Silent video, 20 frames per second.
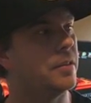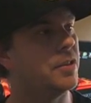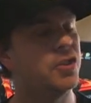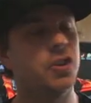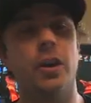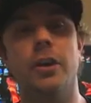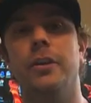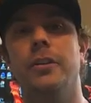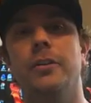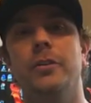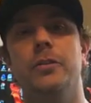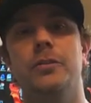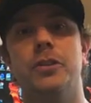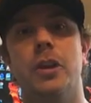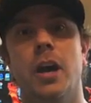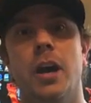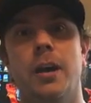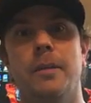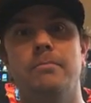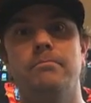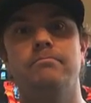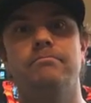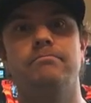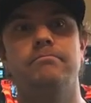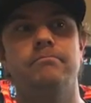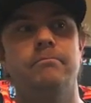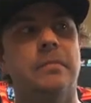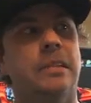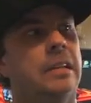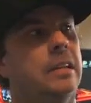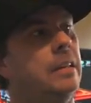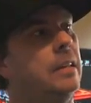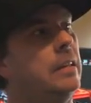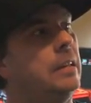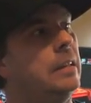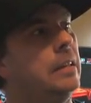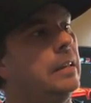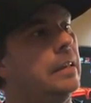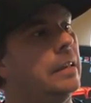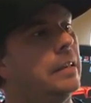start a new job,
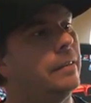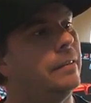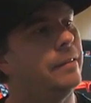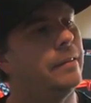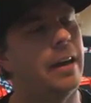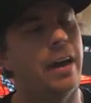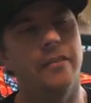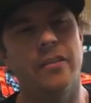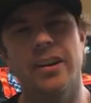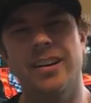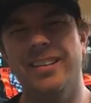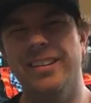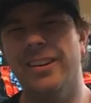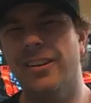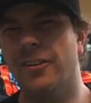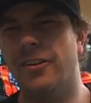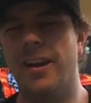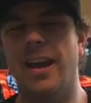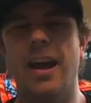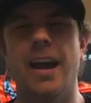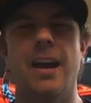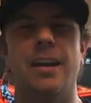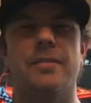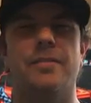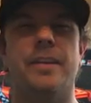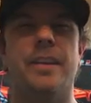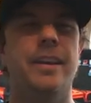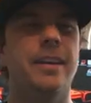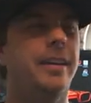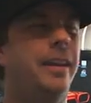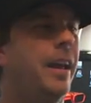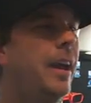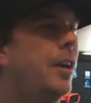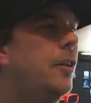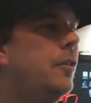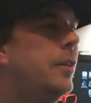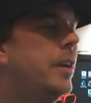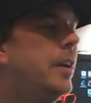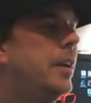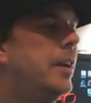have a year and a half kid
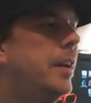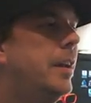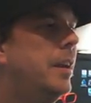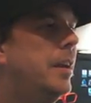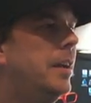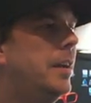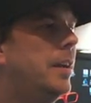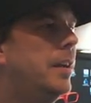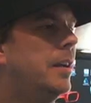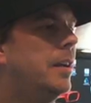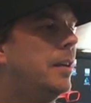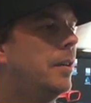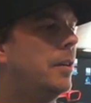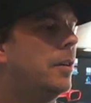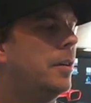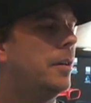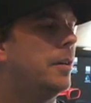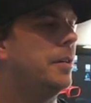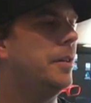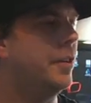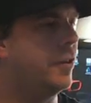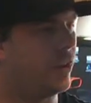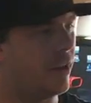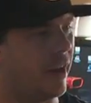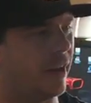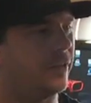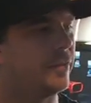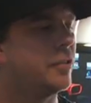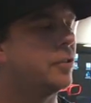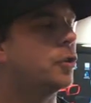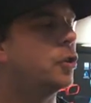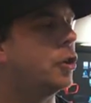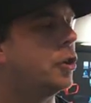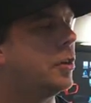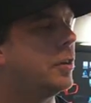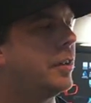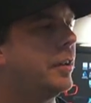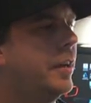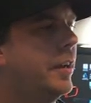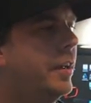now, and a year and a half little
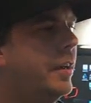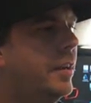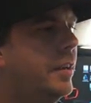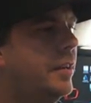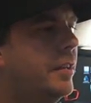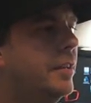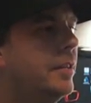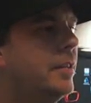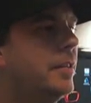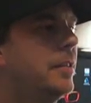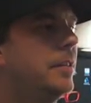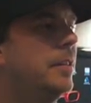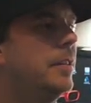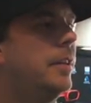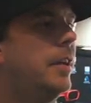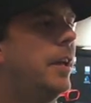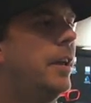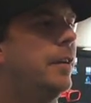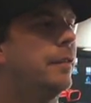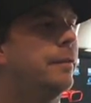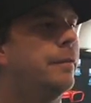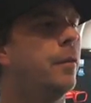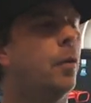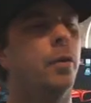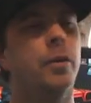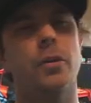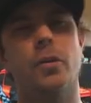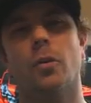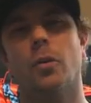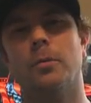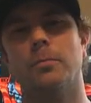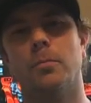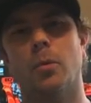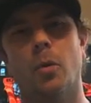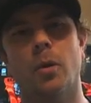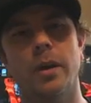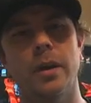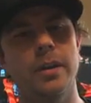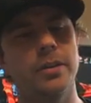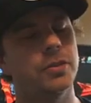girl, and a four-year-old
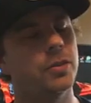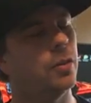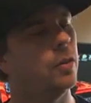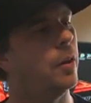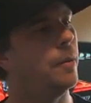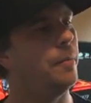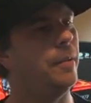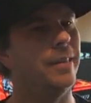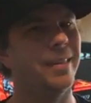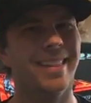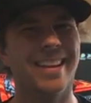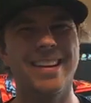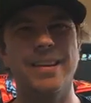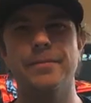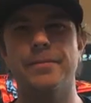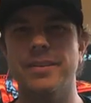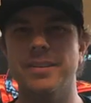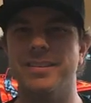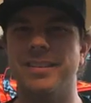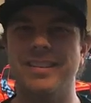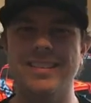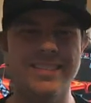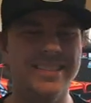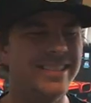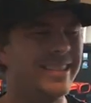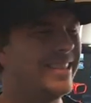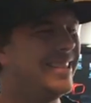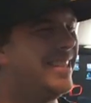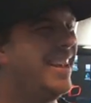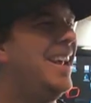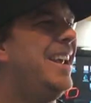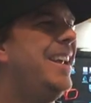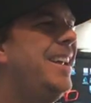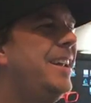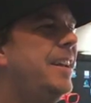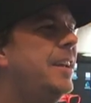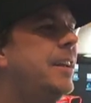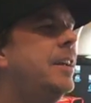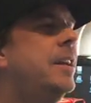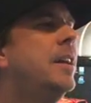boy. So, I mean, life is
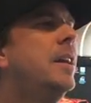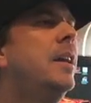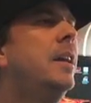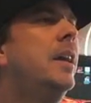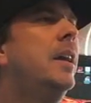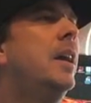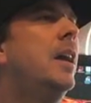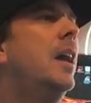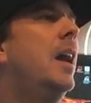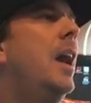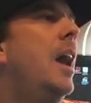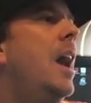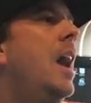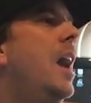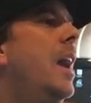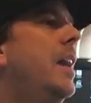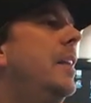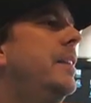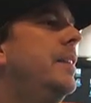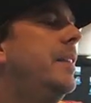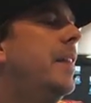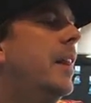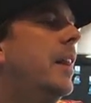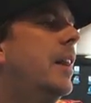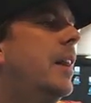insane. And